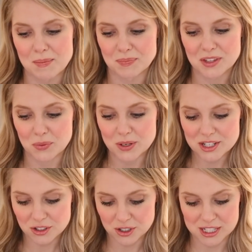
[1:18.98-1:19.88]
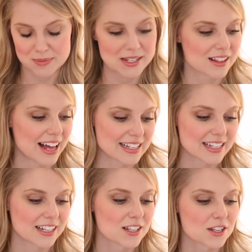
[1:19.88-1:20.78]
the original Christmas
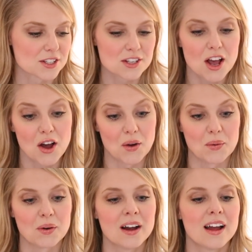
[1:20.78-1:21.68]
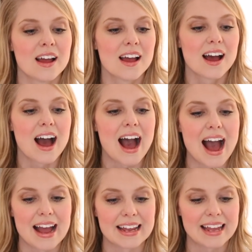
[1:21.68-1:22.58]
classics. So
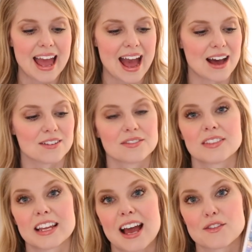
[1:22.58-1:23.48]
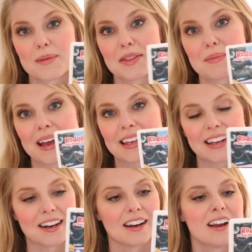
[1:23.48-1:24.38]
I have, they have them on the back
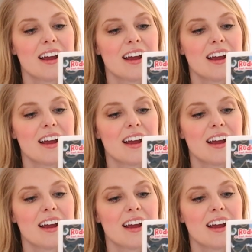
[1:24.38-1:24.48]
here.